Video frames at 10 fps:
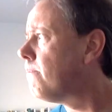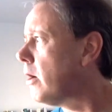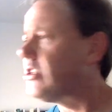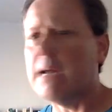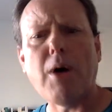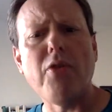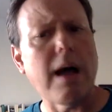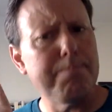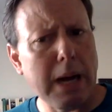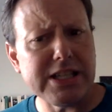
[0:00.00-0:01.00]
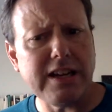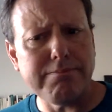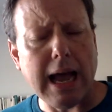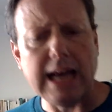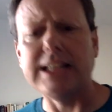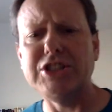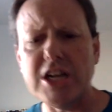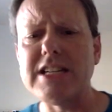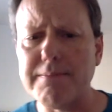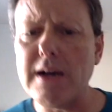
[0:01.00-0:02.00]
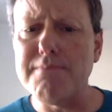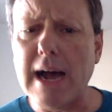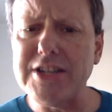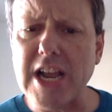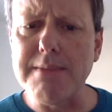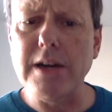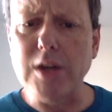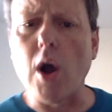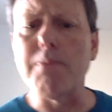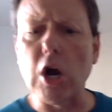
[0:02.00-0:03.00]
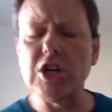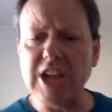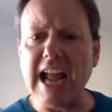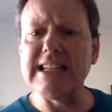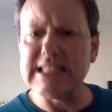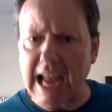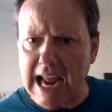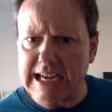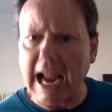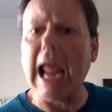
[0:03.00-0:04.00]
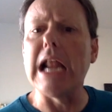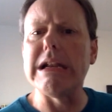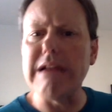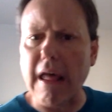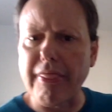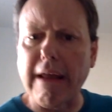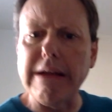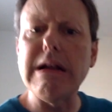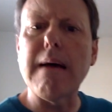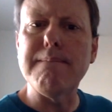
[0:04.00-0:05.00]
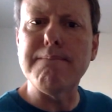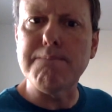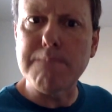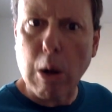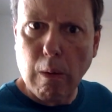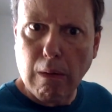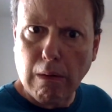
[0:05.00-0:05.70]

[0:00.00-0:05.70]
perched up on the bust of Pallas just above my chamber door, perched and sat and nothing more.